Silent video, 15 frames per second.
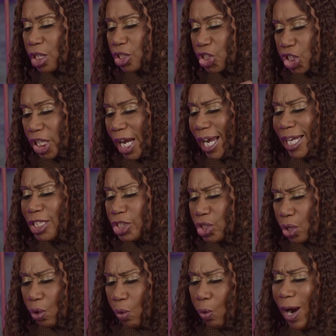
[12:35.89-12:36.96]
Change
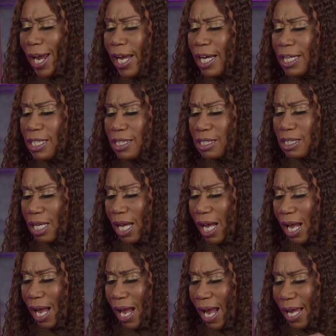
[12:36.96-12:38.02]
your ways
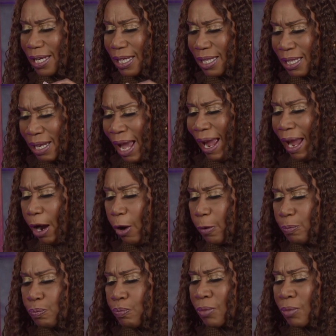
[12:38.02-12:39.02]
and now.